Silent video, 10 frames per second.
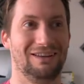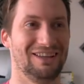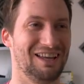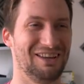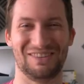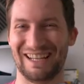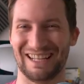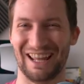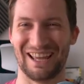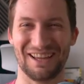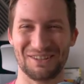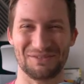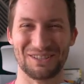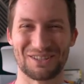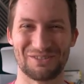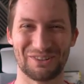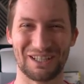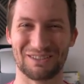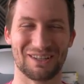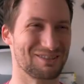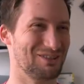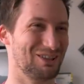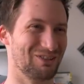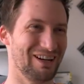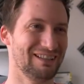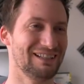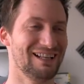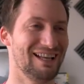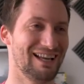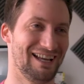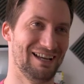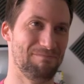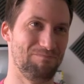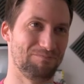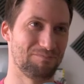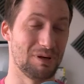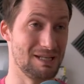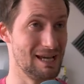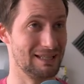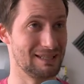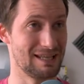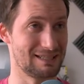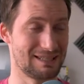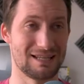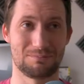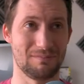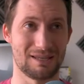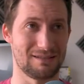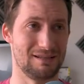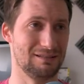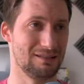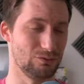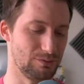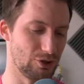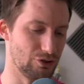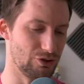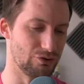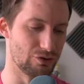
I mean, that would be so funny if that's wrong, right? But yeah, that's it. That's all we got to do.